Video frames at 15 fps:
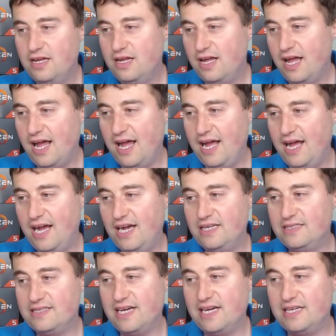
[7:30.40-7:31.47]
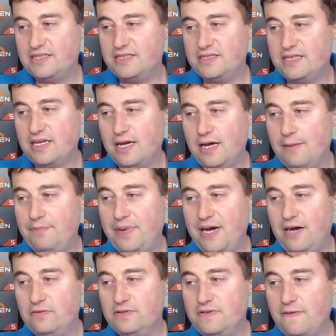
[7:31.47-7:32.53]
and that's
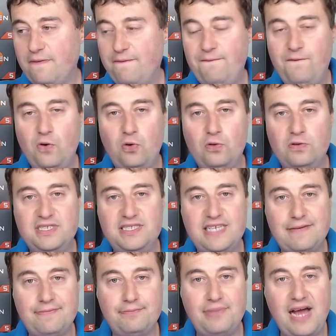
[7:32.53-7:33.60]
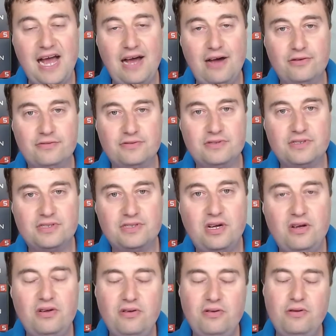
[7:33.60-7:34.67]
about £47.
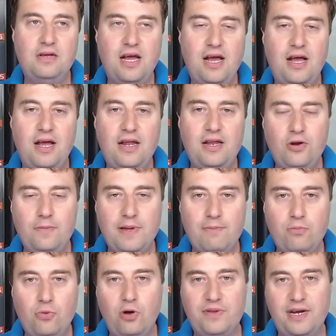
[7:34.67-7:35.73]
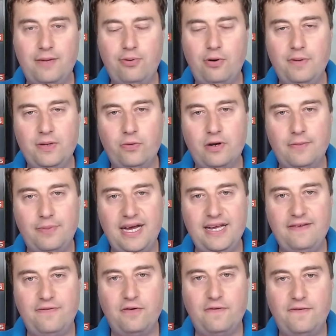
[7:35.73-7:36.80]
So a little bit more than I probably want to pay
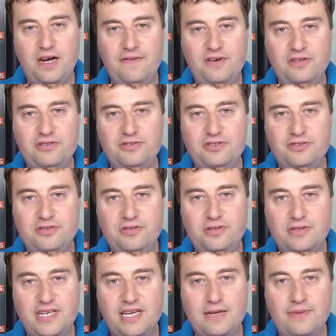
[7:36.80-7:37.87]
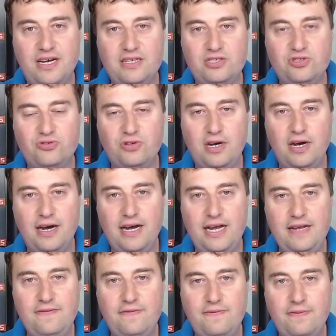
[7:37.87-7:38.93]
for 500GB
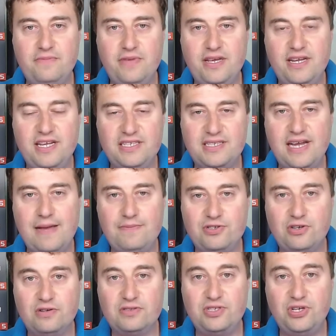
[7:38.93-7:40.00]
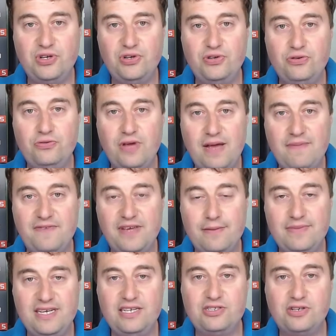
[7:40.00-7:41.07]
drive. It is an M.2
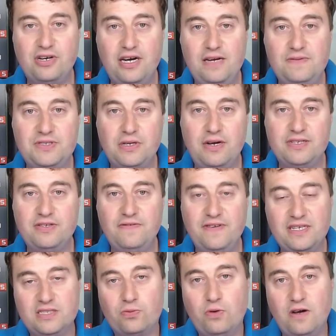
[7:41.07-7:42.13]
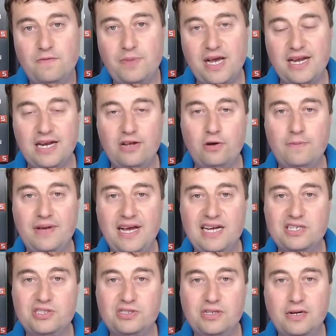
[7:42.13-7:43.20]
NVMe drive, so I do think it's worth paying a little bit
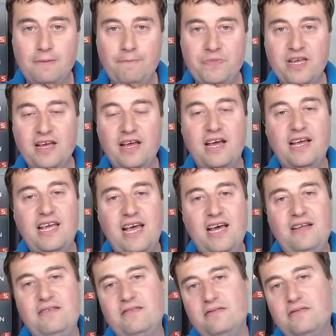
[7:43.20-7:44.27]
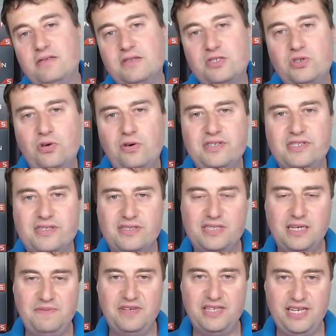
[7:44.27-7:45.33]
extra. Again, storage is
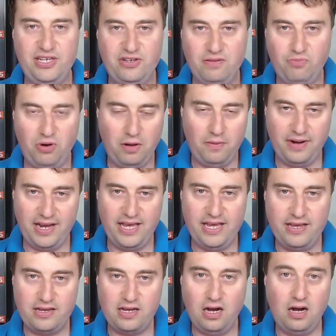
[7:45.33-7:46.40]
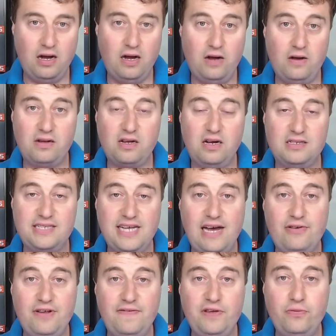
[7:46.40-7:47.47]
something that you can probably cut down
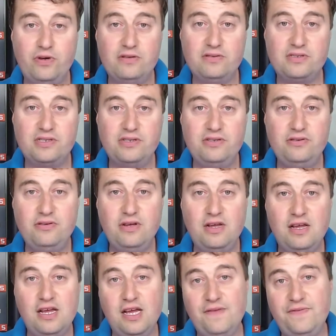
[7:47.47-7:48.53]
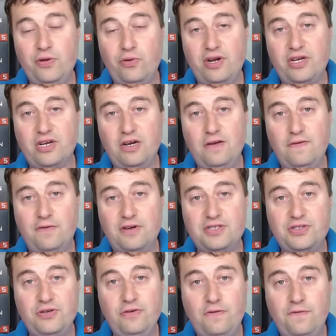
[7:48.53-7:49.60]
if you want to. If you want to go for a
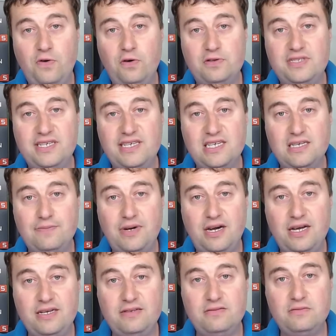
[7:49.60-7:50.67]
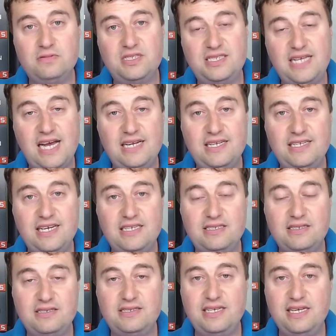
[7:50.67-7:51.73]
240GB standard
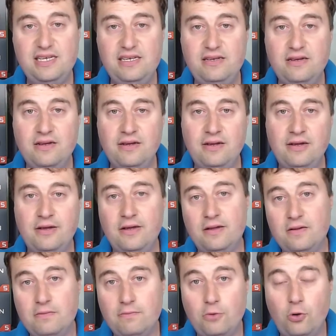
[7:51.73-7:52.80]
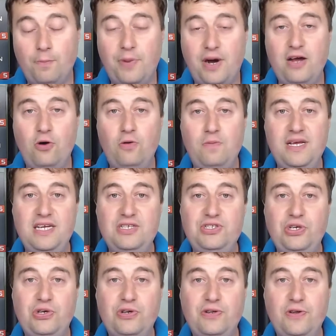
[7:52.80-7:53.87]
SSD, or by all means you
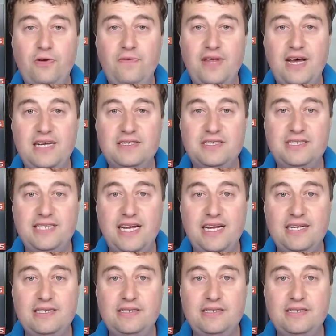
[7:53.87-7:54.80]
could do that instead,